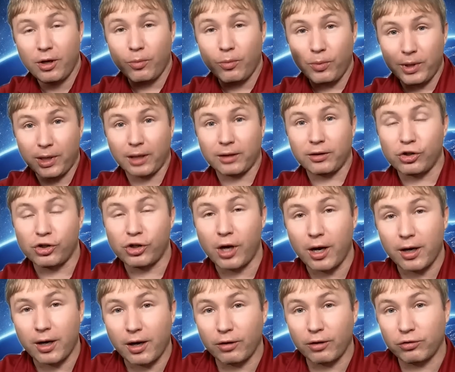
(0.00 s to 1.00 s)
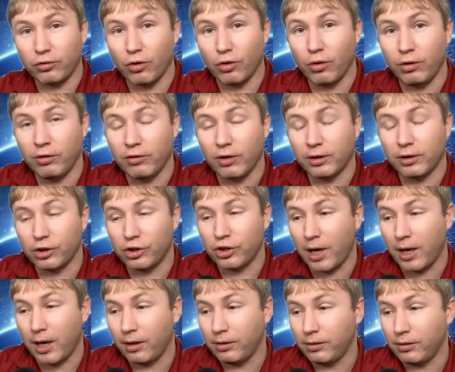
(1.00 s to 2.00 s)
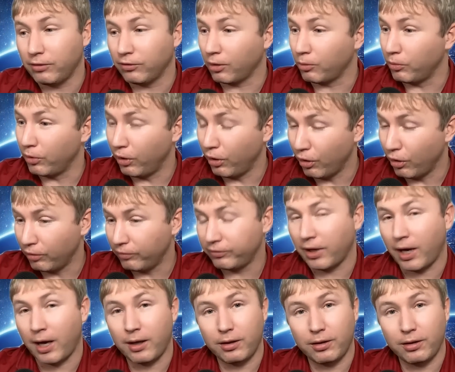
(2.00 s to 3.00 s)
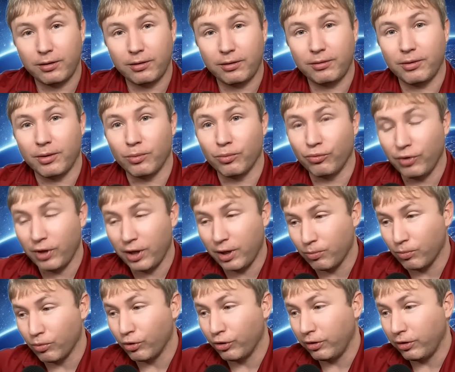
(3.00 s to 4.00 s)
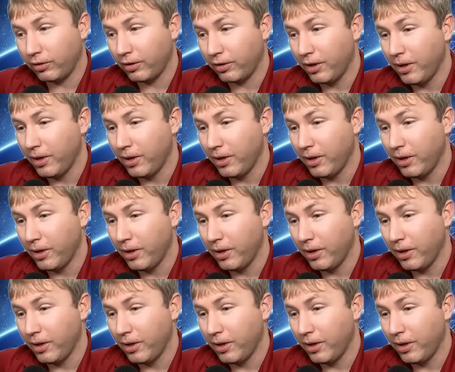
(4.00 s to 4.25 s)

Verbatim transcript: we get to share their stories on the channel because I would love that. I really would.